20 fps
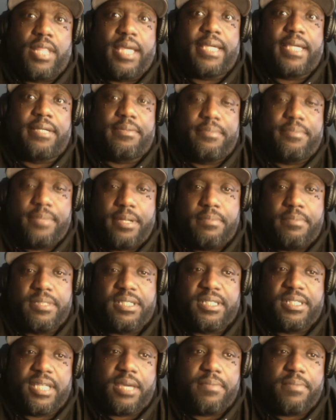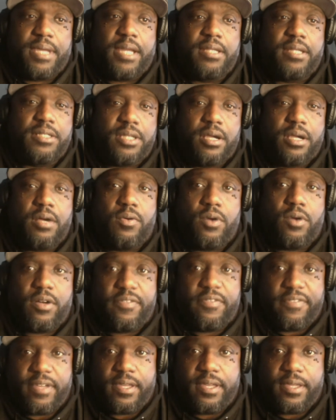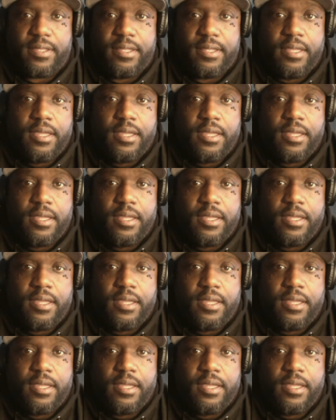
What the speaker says: like him. I'm gonna just say I'm not a John Wall fan.